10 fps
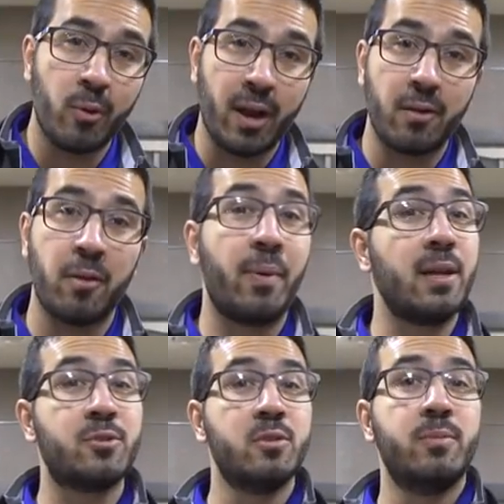we enter the
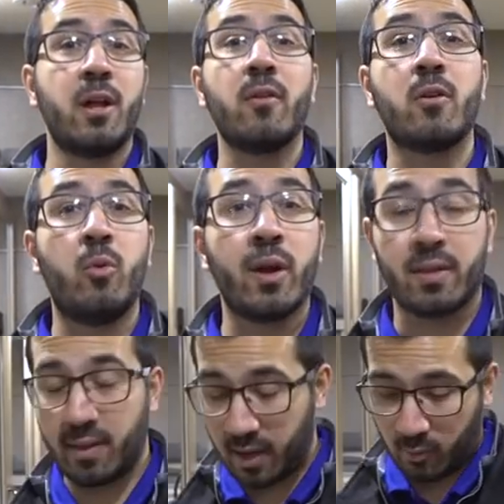bedroom, another quick
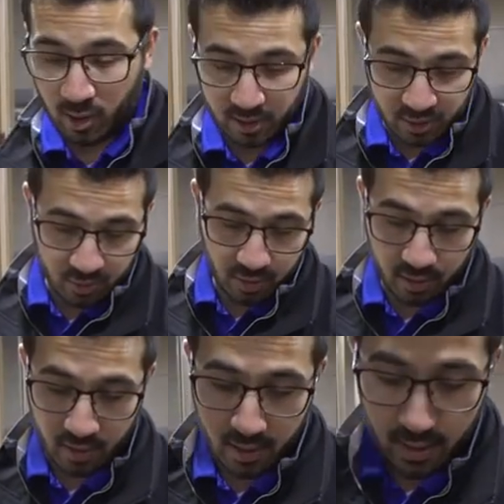thing I want to show
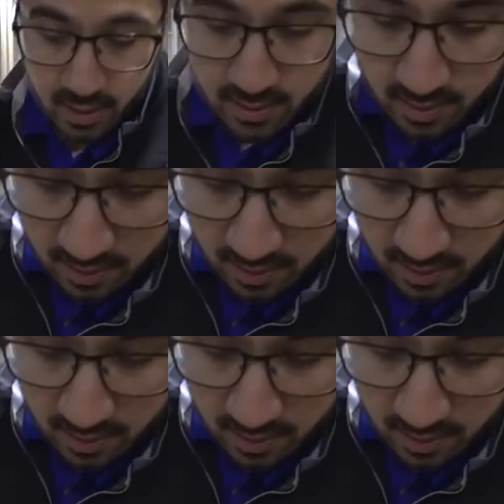you is